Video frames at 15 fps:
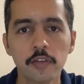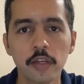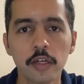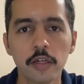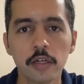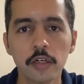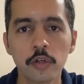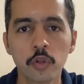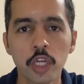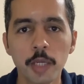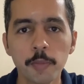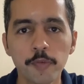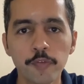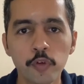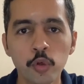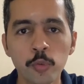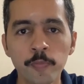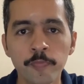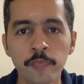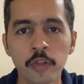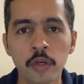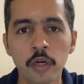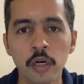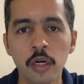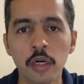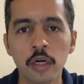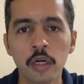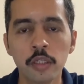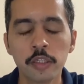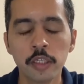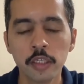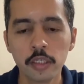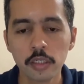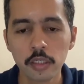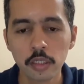And to name a few, the